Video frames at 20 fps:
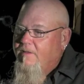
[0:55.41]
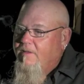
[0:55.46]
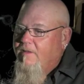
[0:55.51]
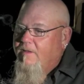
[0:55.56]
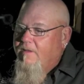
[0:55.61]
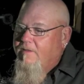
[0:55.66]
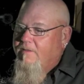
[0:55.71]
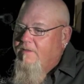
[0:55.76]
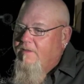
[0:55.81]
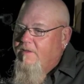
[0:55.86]

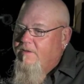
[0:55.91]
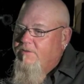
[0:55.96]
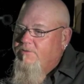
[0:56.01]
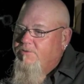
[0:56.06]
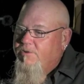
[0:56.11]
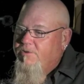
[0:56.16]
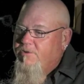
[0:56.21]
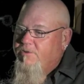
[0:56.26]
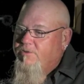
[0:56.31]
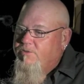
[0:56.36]
And the
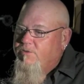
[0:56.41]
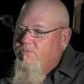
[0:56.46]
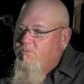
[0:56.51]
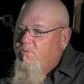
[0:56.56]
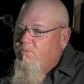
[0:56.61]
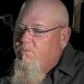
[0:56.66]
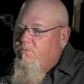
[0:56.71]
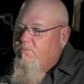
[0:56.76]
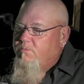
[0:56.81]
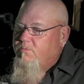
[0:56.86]
engineer said,
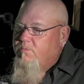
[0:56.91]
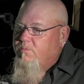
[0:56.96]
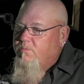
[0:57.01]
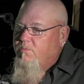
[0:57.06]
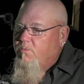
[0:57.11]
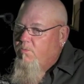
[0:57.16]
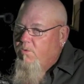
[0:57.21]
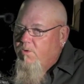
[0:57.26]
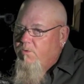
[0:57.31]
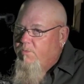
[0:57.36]
well,
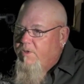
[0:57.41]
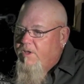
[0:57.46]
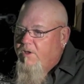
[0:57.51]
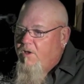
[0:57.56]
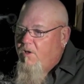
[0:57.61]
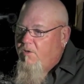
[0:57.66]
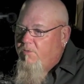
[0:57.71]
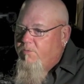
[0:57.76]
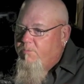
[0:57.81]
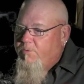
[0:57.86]
what do we call the